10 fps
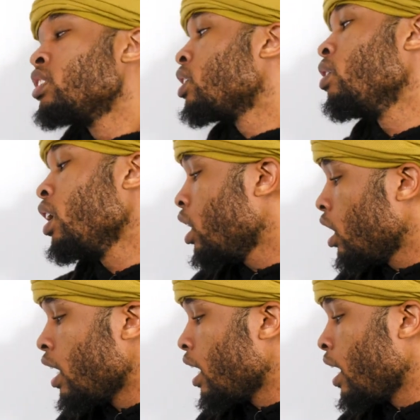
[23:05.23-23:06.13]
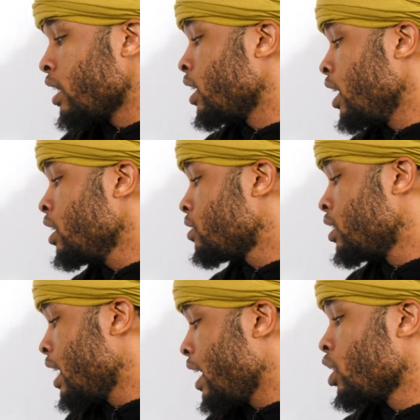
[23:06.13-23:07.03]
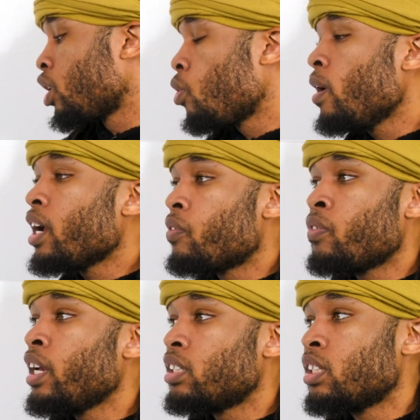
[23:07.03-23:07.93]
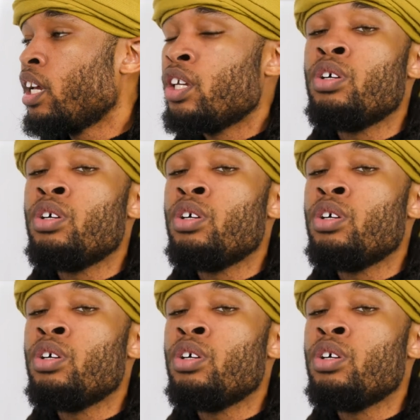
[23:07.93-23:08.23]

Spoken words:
So at the end of the day, your quick fix,